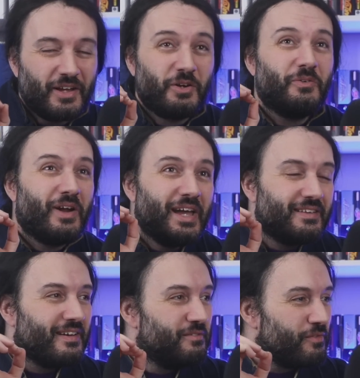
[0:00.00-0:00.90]

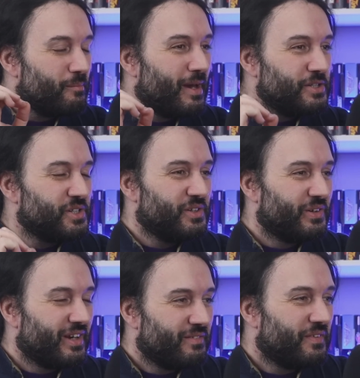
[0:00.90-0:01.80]
great information you
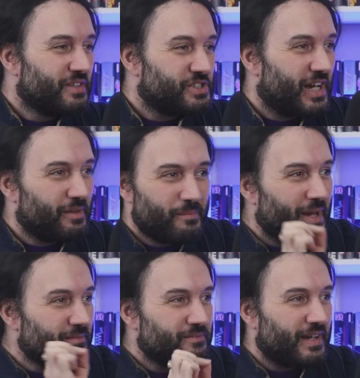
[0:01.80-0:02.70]
give on this channel
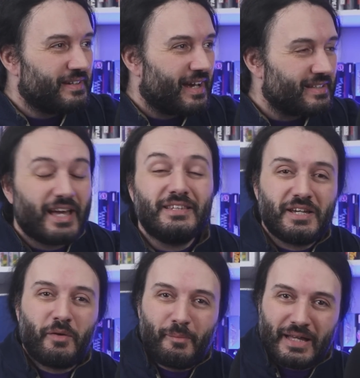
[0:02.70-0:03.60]
mate, fantastic. It's
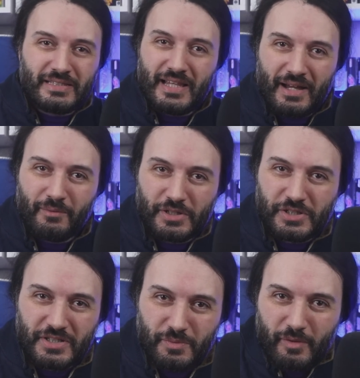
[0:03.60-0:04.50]
a Romance language
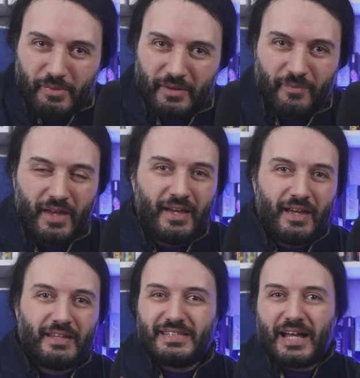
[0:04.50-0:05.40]
just we've been
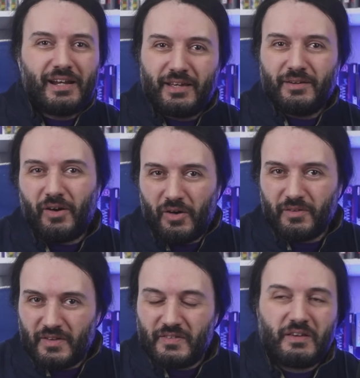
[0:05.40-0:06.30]
eh, tackling on
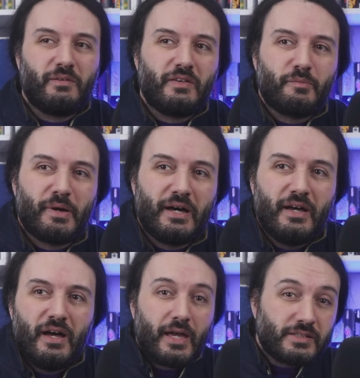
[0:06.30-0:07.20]
this series but
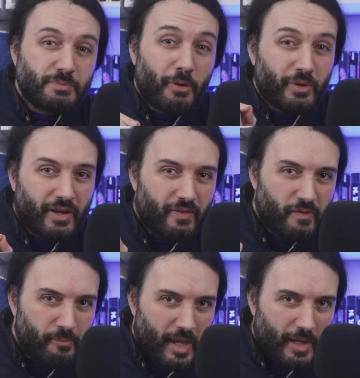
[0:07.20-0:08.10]
it's spoken in
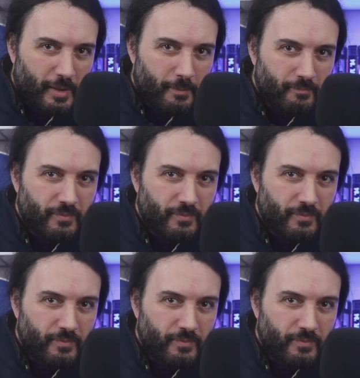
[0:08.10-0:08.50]
Spain.